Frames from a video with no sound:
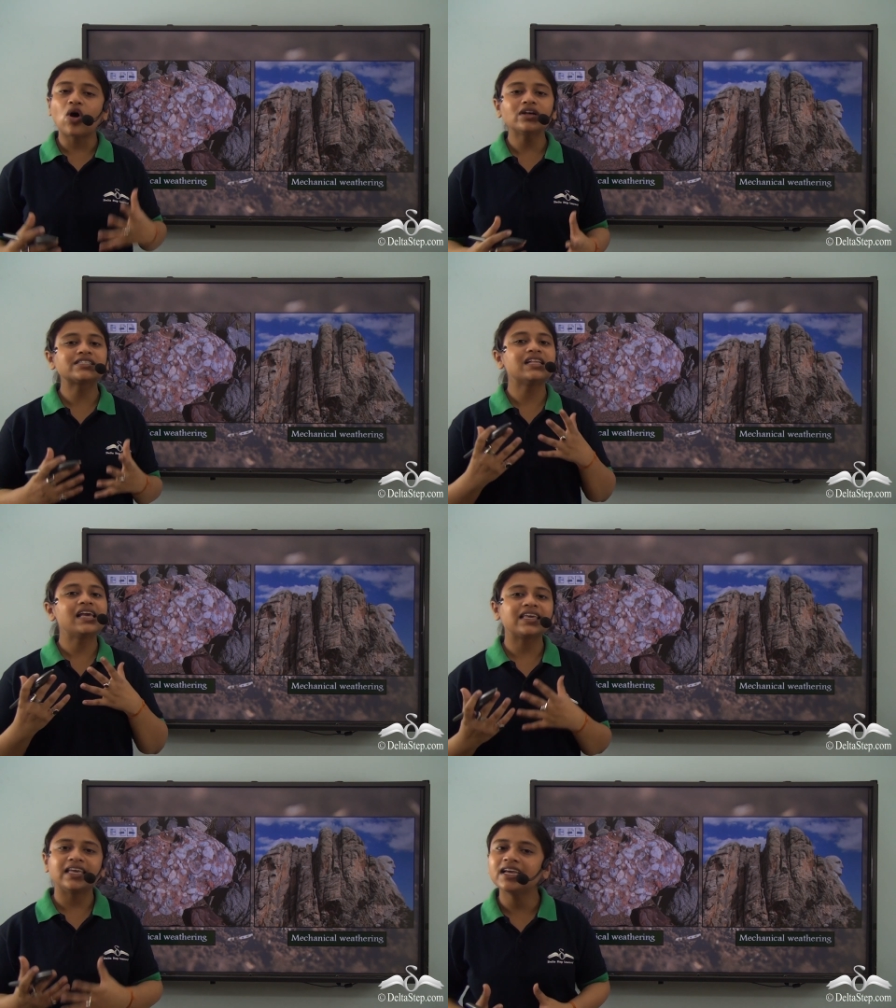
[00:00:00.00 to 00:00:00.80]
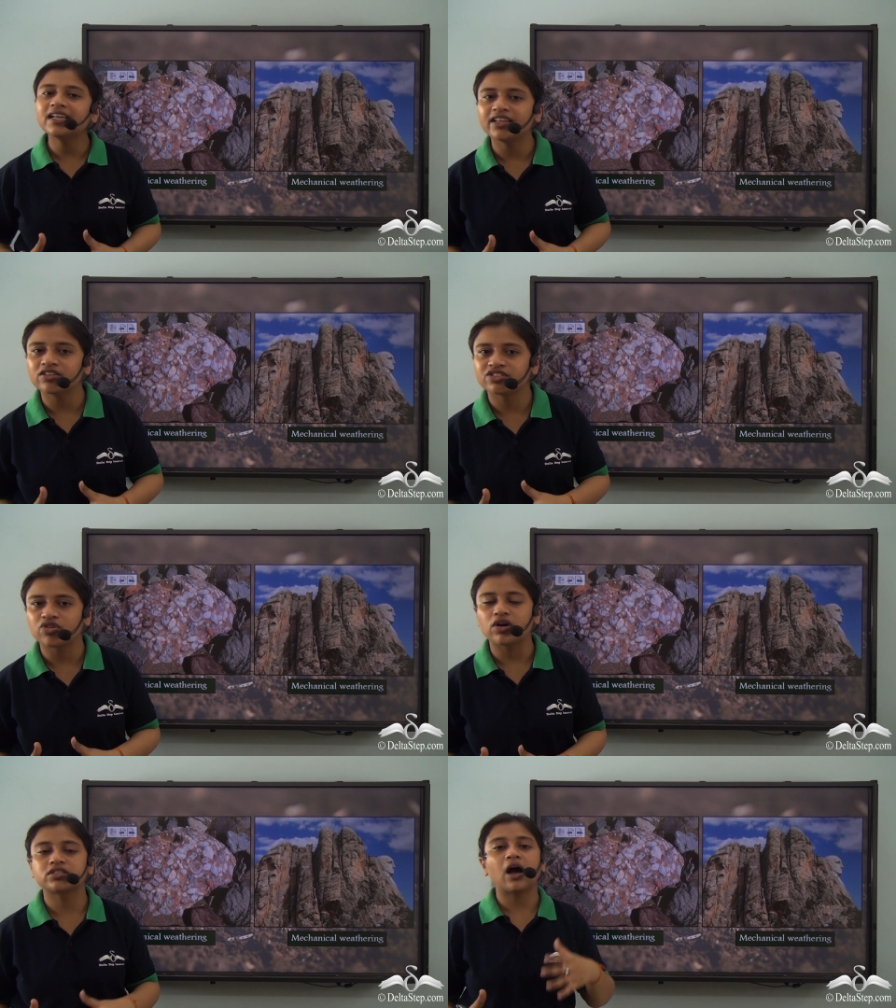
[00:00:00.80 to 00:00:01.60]
rocks like
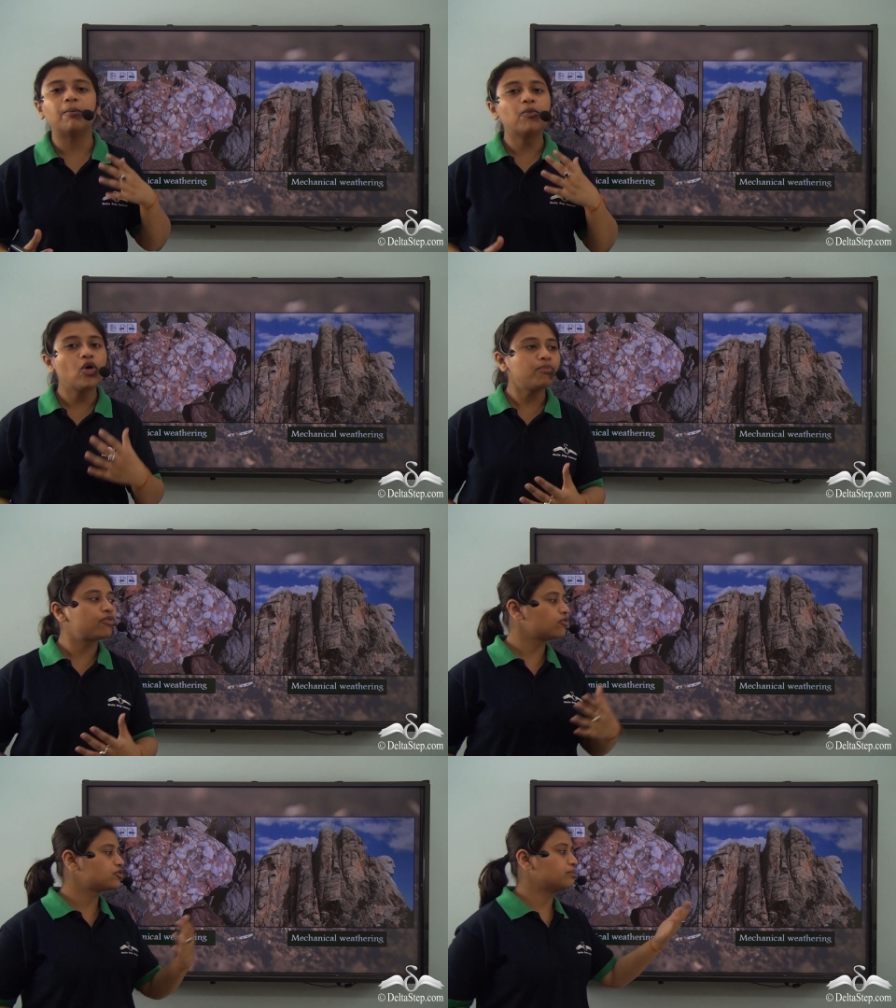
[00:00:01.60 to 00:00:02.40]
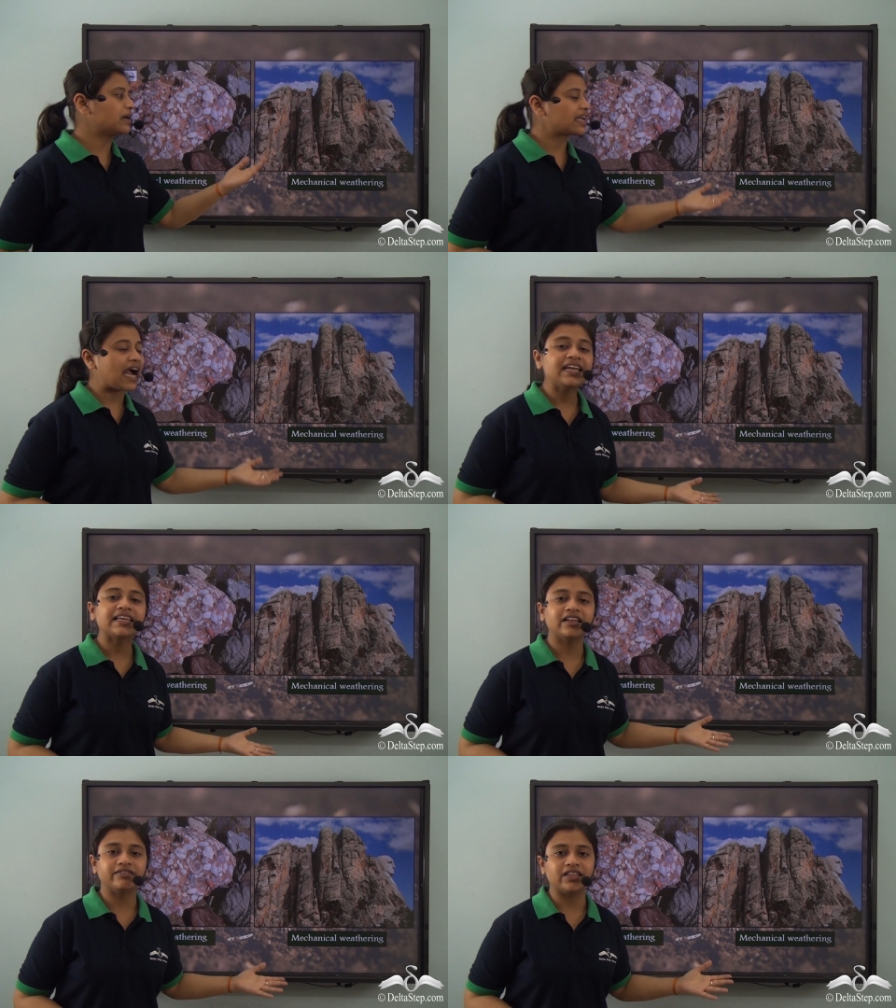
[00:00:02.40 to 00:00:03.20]
igneous rocks are more prone to
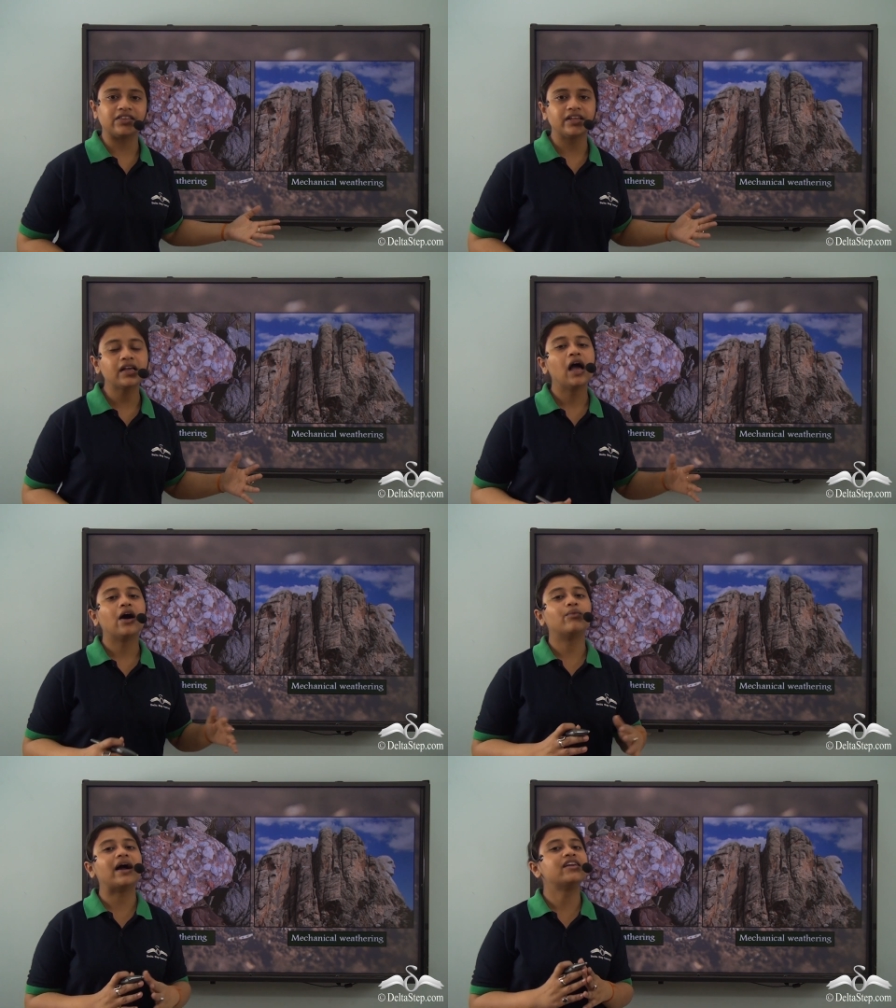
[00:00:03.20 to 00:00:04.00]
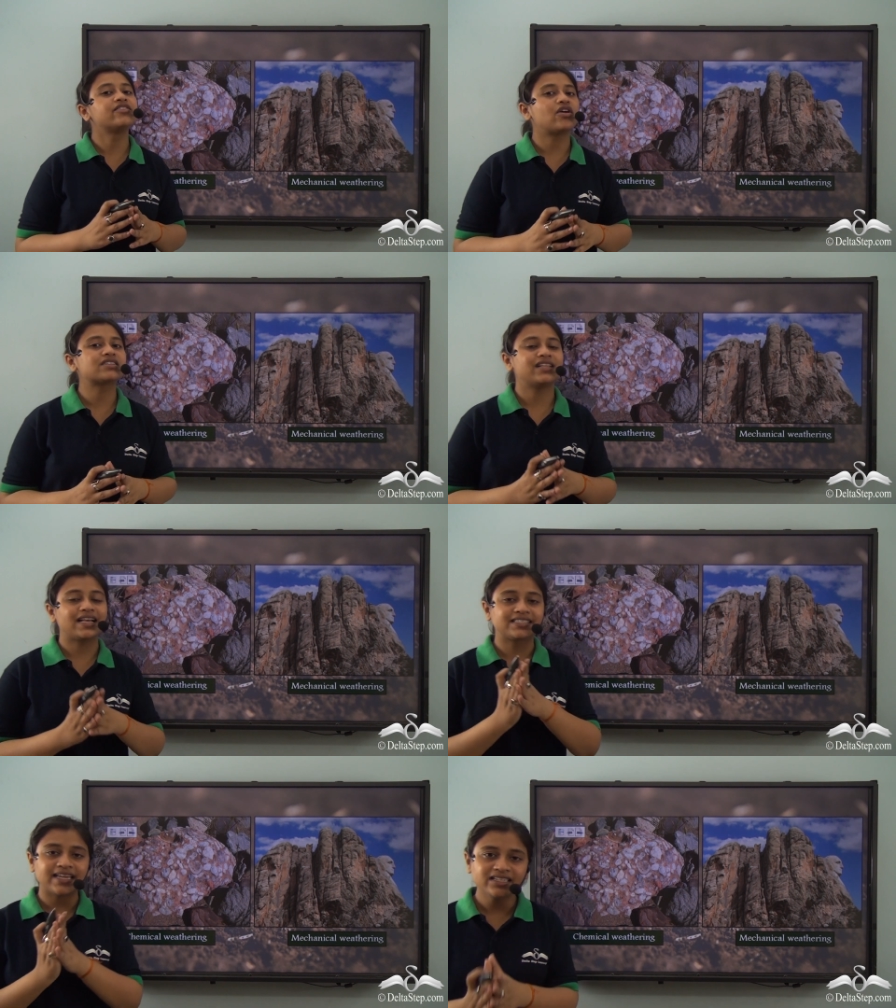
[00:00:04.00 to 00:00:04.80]
mechanical weathering, while rocks
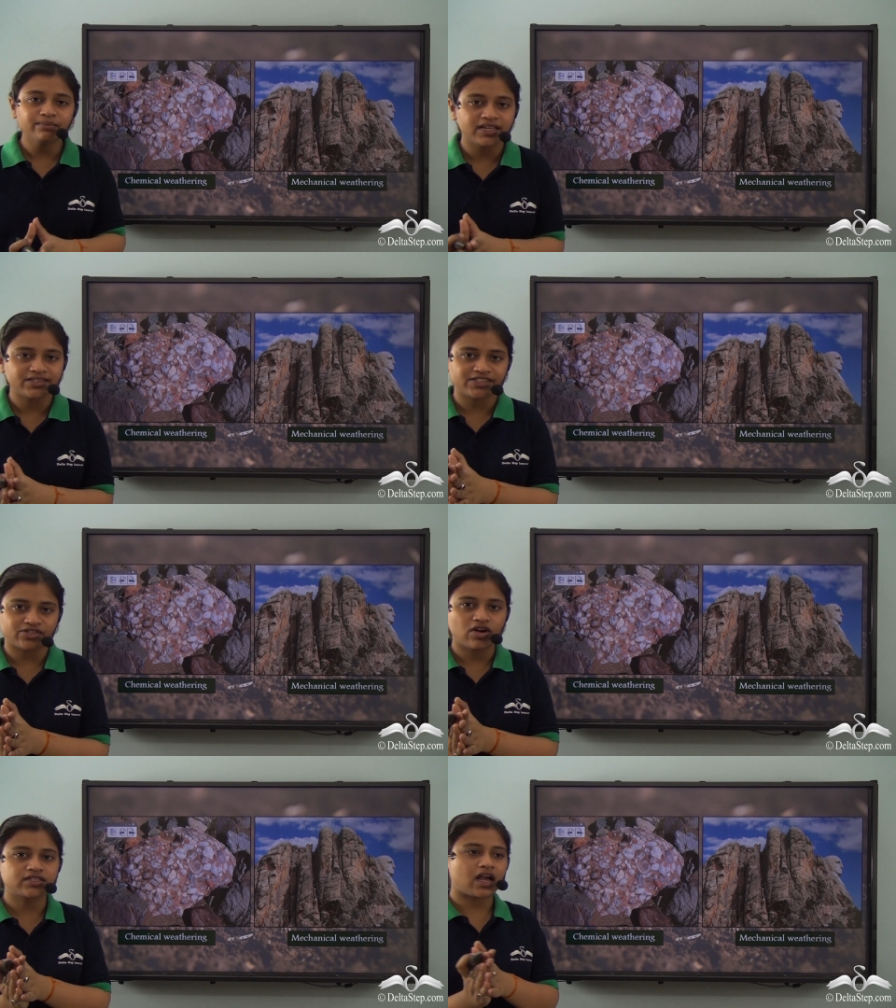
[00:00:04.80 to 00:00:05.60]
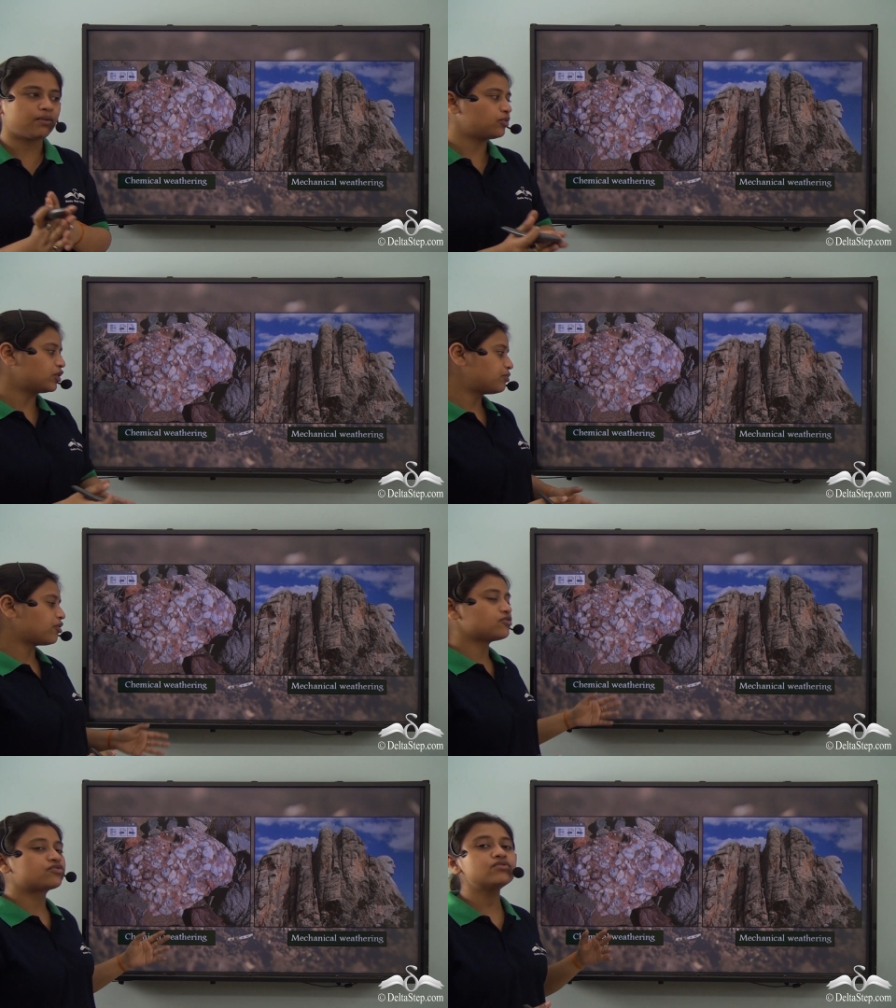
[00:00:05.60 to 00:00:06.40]
like sedimentary rocks are more
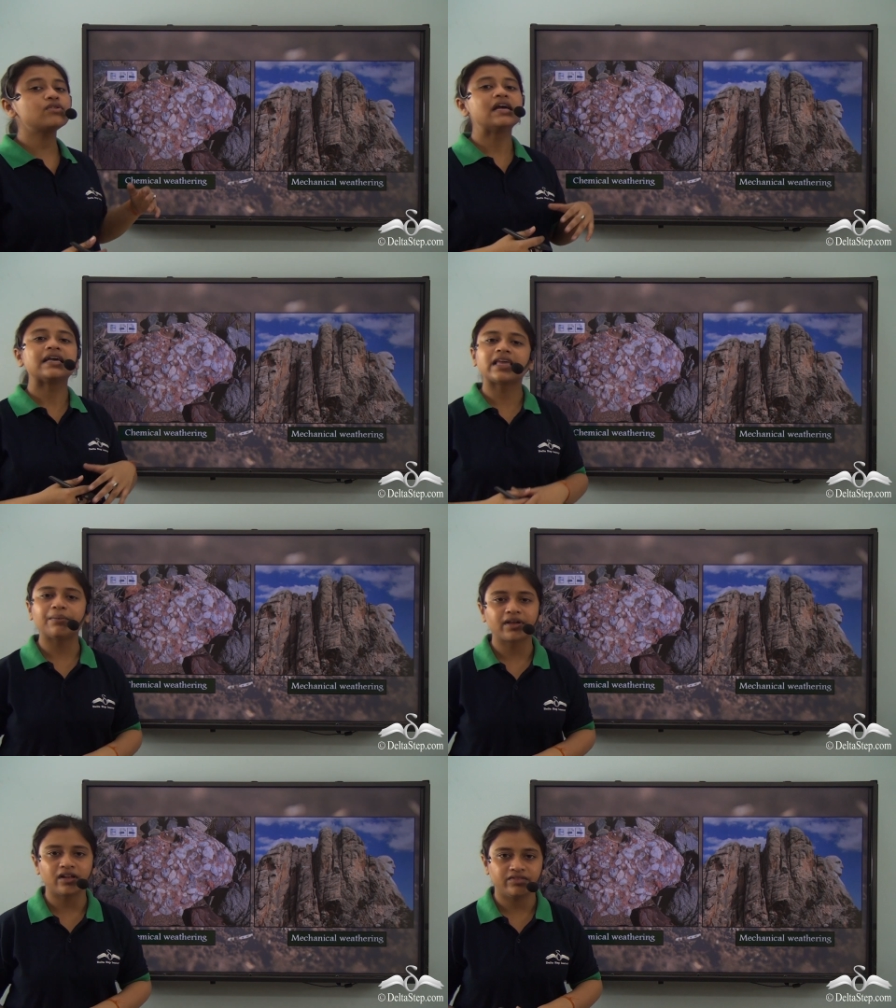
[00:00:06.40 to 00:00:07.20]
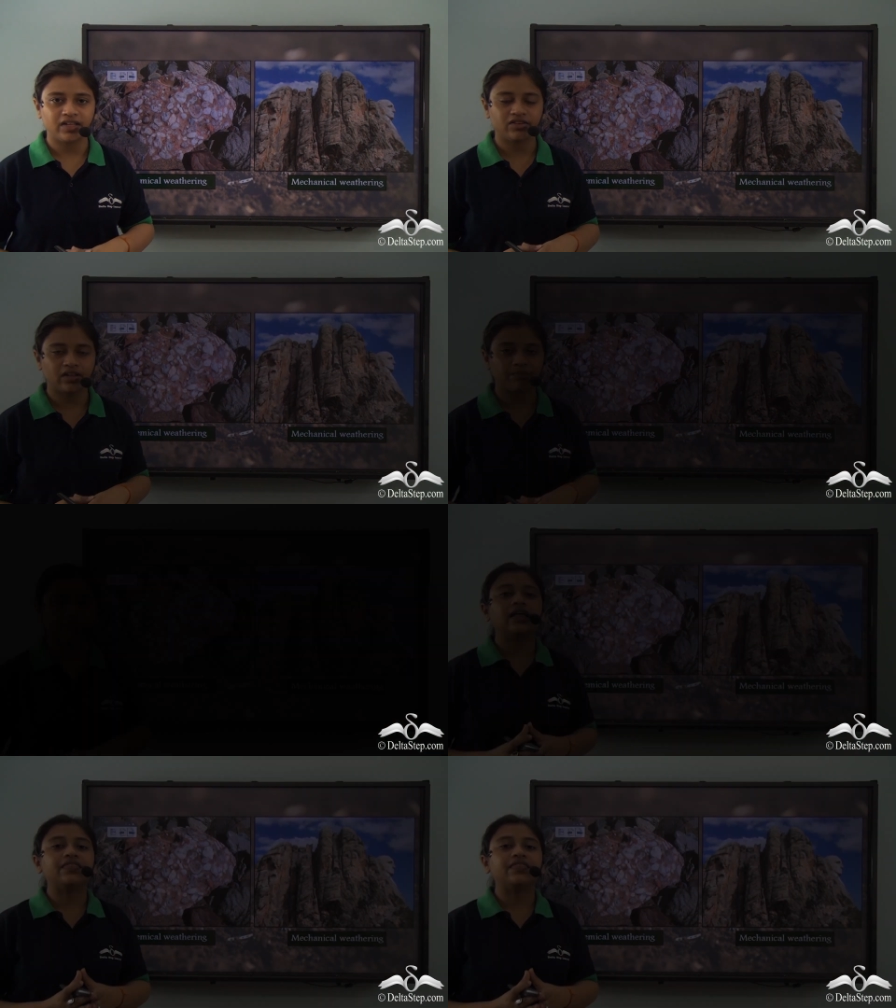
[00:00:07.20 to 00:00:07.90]
prone to chemical weathering.